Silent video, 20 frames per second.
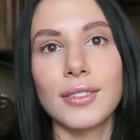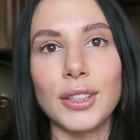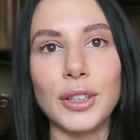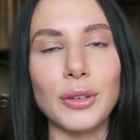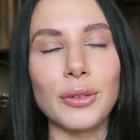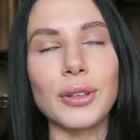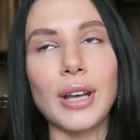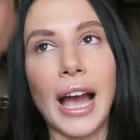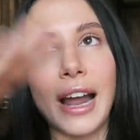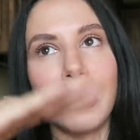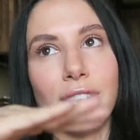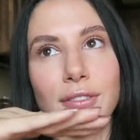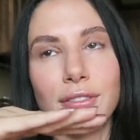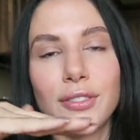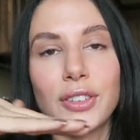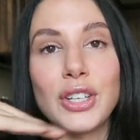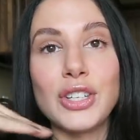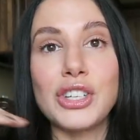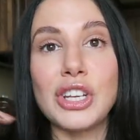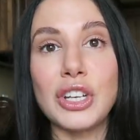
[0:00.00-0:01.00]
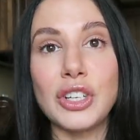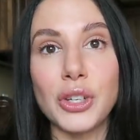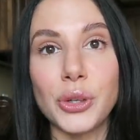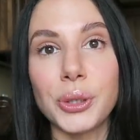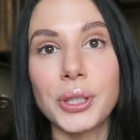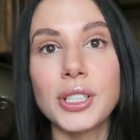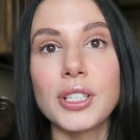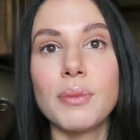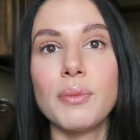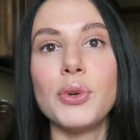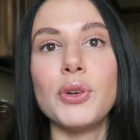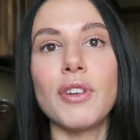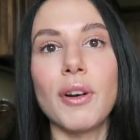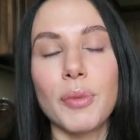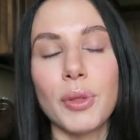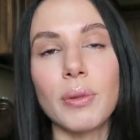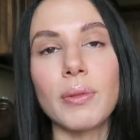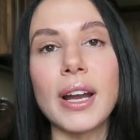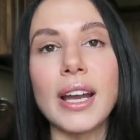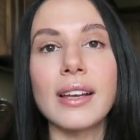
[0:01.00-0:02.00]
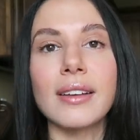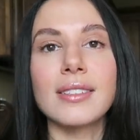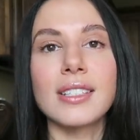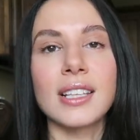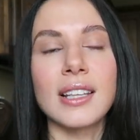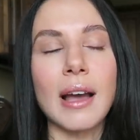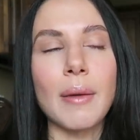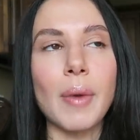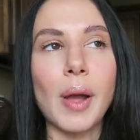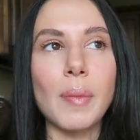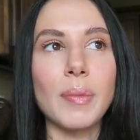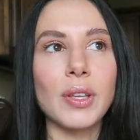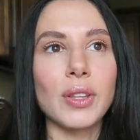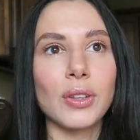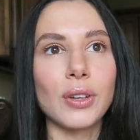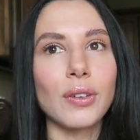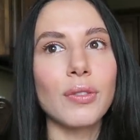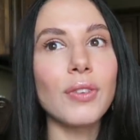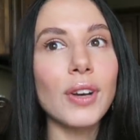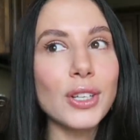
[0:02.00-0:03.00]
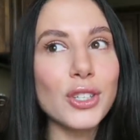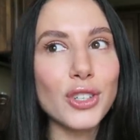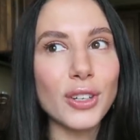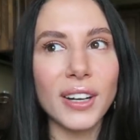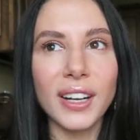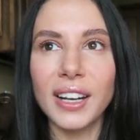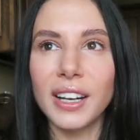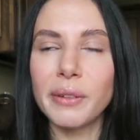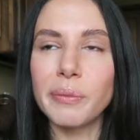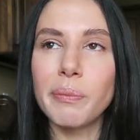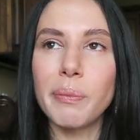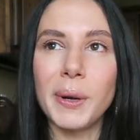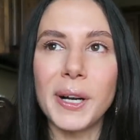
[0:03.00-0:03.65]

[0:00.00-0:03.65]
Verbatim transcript: you know, kind of continuing to move up the ranks and that might be a little frustrating,